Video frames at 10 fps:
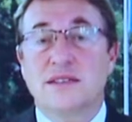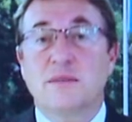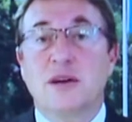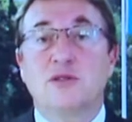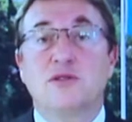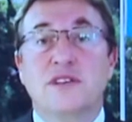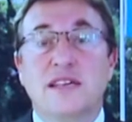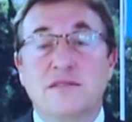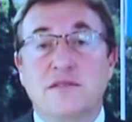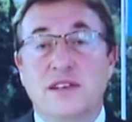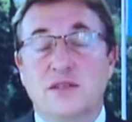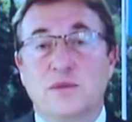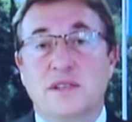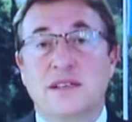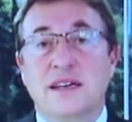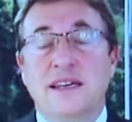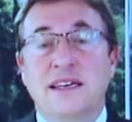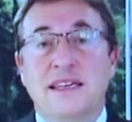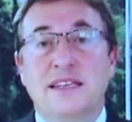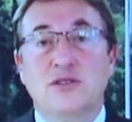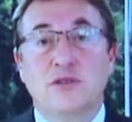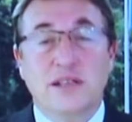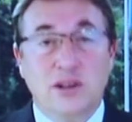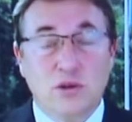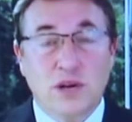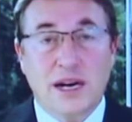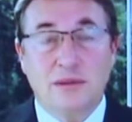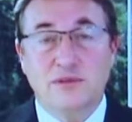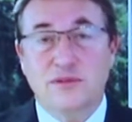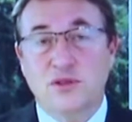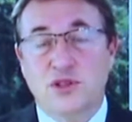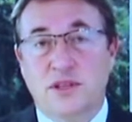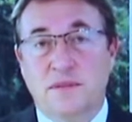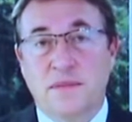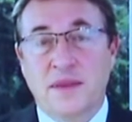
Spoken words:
the amount of investment into a low carbon future.